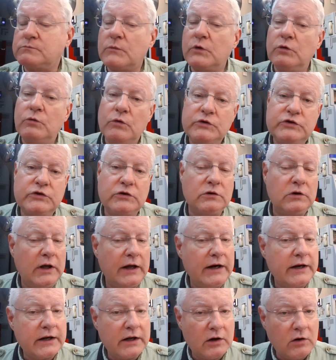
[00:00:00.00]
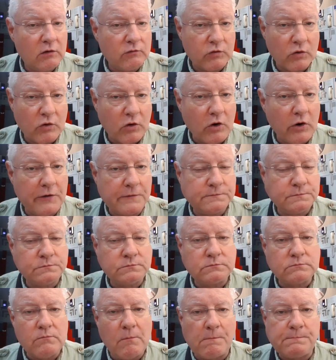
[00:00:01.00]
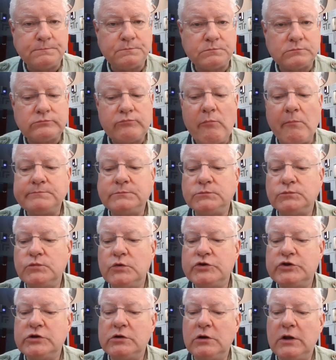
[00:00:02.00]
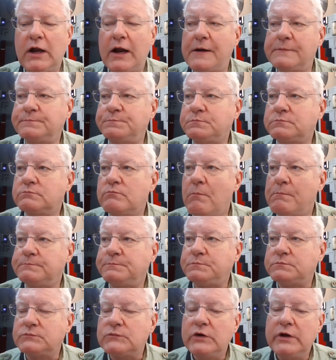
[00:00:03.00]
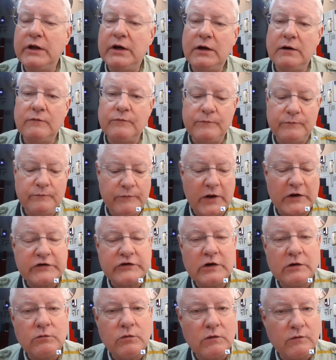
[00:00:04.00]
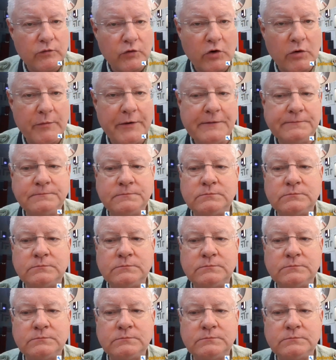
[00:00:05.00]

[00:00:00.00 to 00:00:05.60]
would you let it get overgrown? Would you let it get infested with vermin?